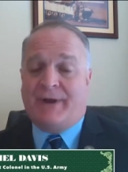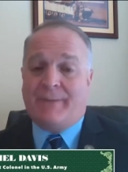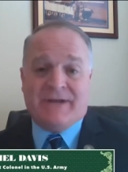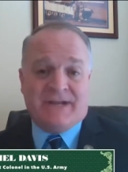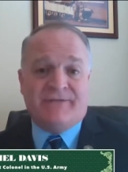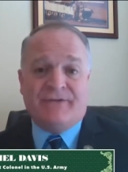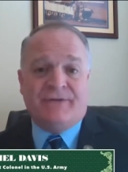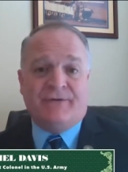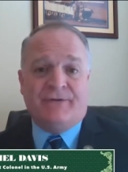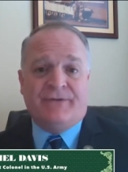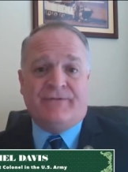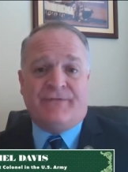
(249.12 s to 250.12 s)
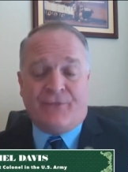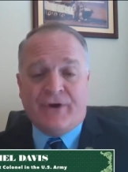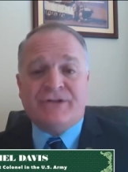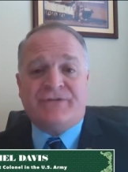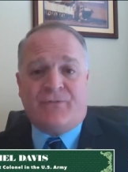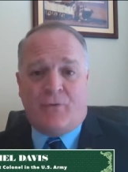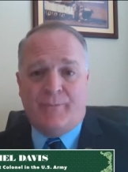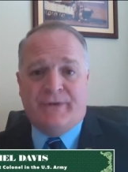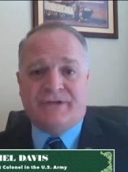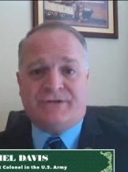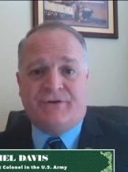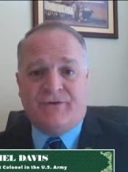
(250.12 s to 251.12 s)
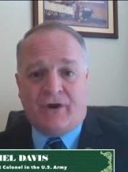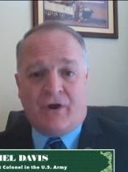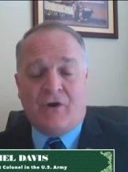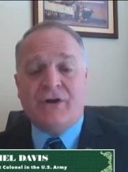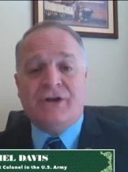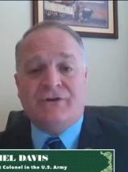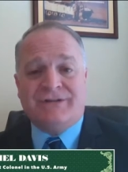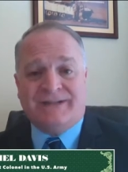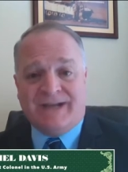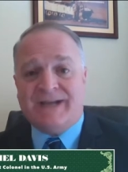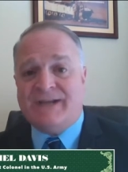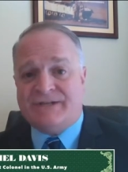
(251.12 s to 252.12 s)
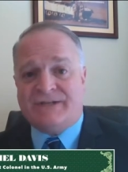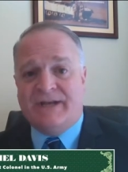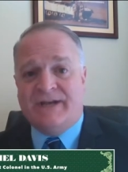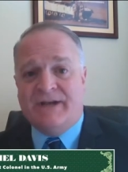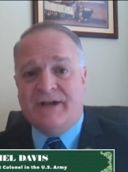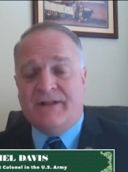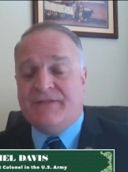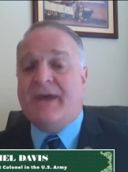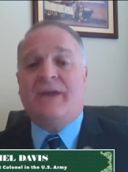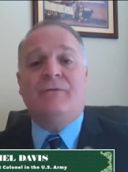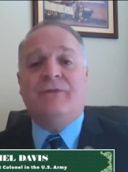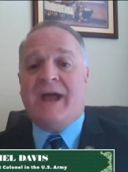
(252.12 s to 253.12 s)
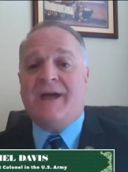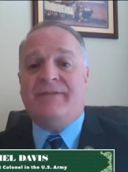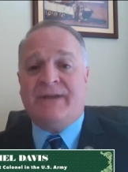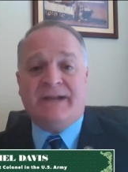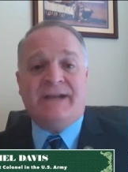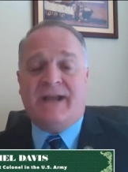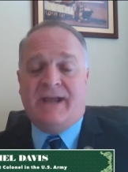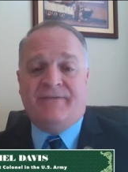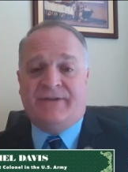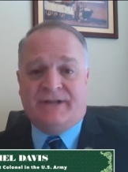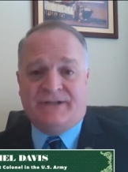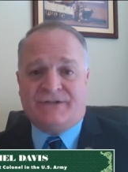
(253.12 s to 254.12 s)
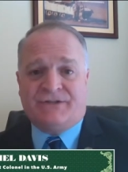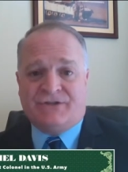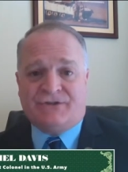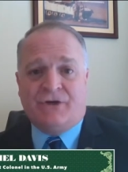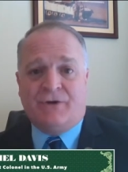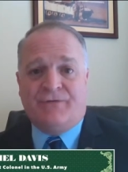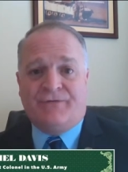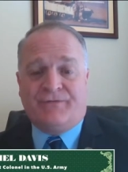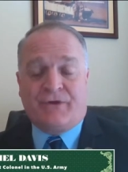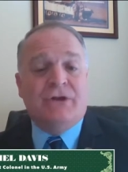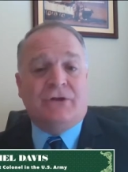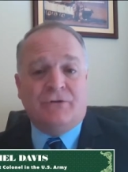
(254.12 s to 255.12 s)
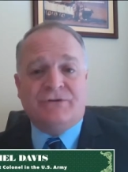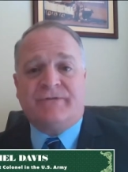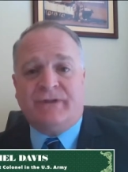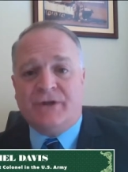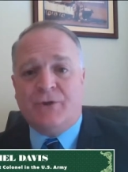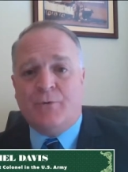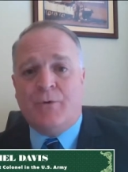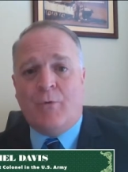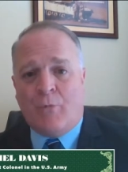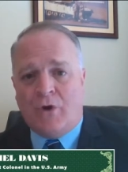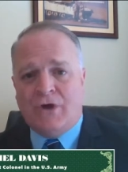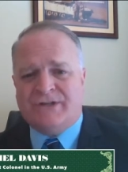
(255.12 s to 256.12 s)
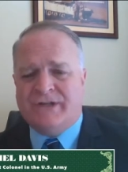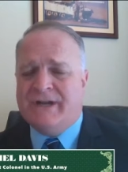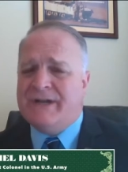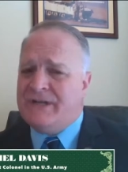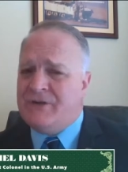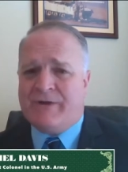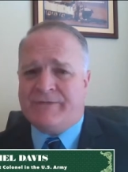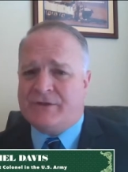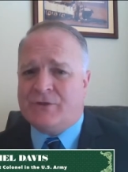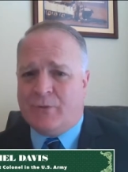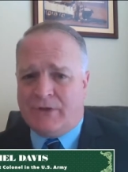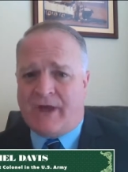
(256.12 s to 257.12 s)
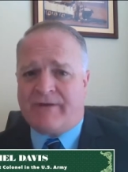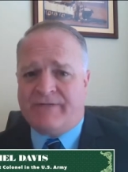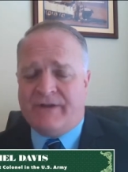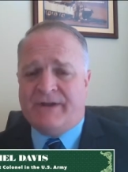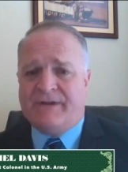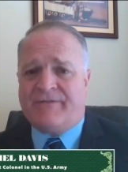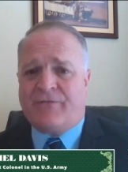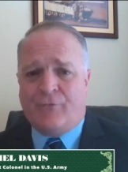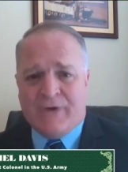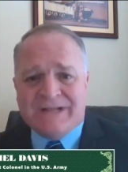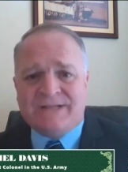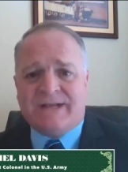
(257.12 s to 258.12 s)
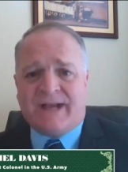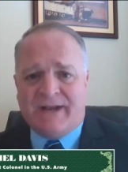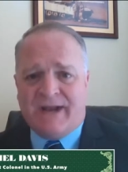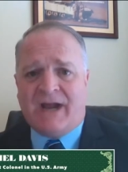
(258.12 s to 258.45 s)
But I mean, even the, the French foreign minister that earlier today said they don't have any evidence to show conclusively who it was you have to do a lot of uh, forensic